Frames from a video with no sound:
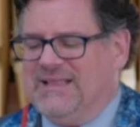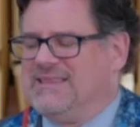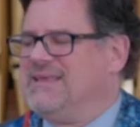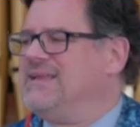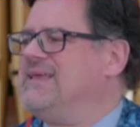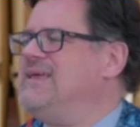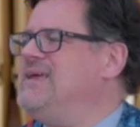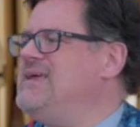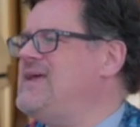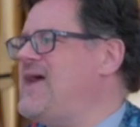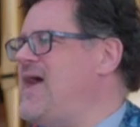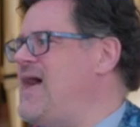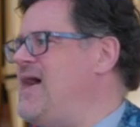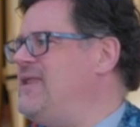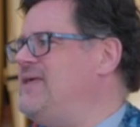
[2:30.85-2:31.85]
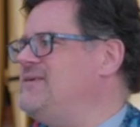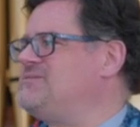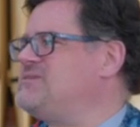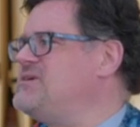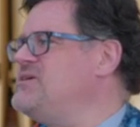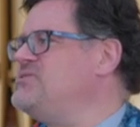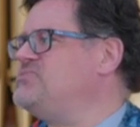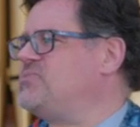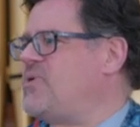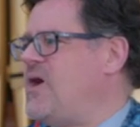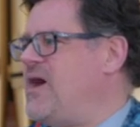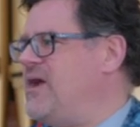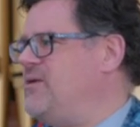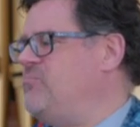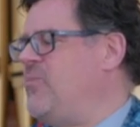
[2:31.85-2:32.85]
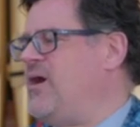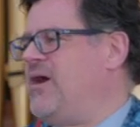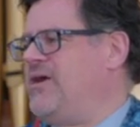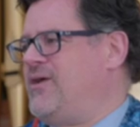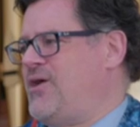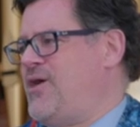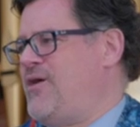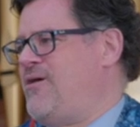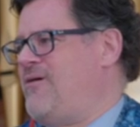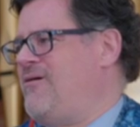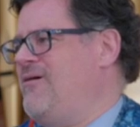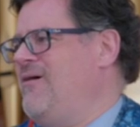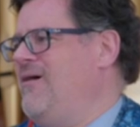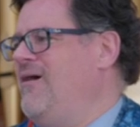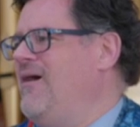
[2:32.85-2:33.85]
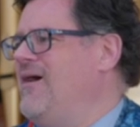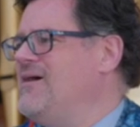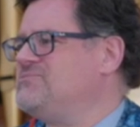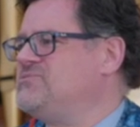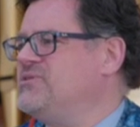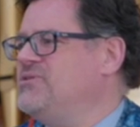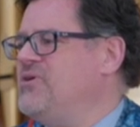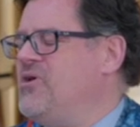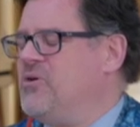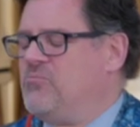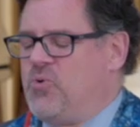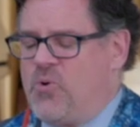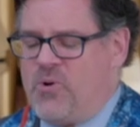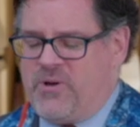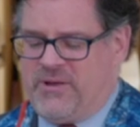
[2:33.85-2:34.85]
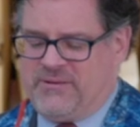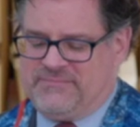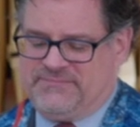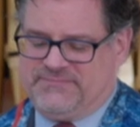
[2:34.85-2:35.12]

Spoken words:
that he had as he dried my hair as a young boy.